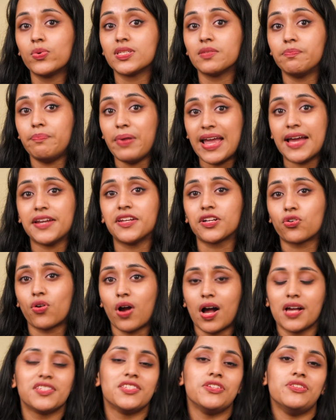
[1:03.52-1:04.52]
was banned
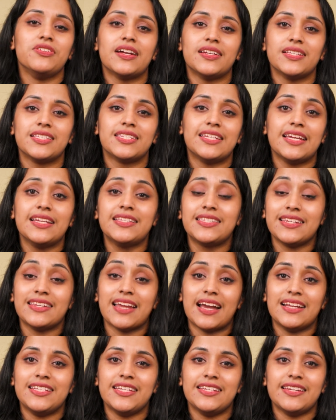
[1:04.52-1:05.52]
across the United States in
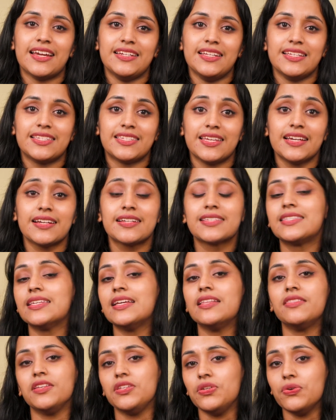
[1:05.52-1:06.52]
nineteen ninety-six,
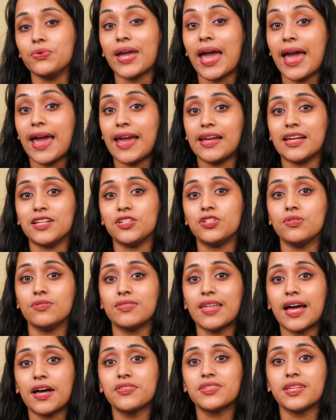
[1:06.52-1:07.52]
in the U K in two
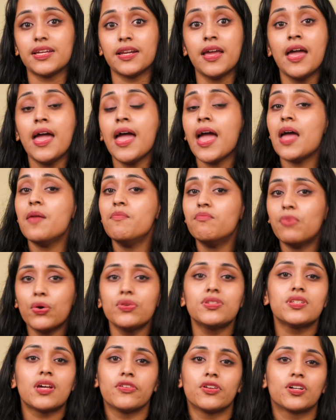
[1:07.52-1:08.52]
thousand, and
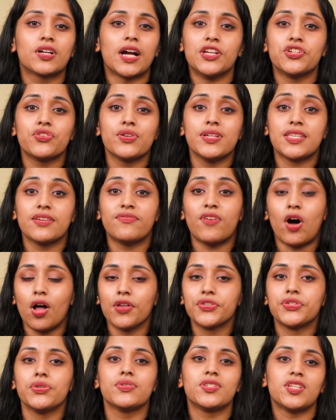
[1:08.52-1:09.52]
most other countries have
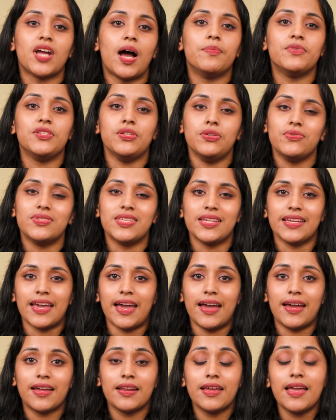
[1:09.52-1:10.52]
also stopped using
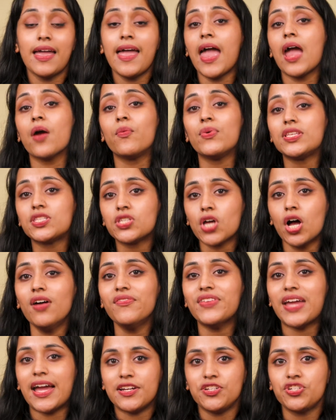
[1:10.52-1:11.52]
it. And we
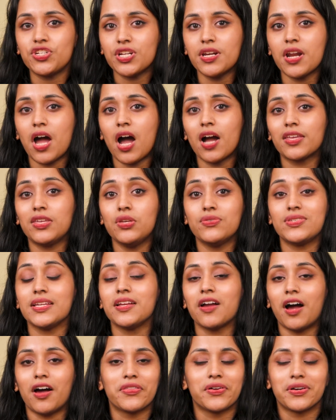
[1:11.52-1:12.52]
solved engine knock
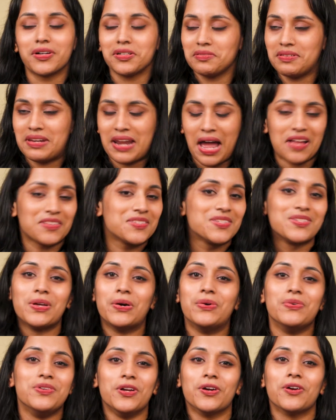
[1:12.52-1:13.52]
using other
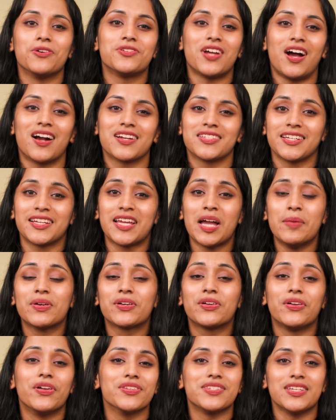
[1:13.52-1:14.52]
not-so-neurotoxic
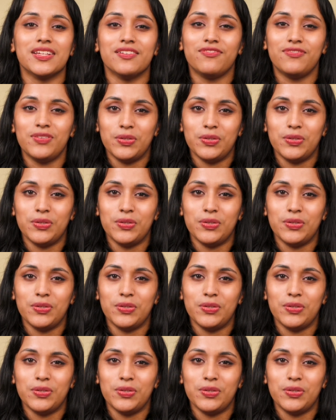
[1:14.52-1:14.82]
chemicals in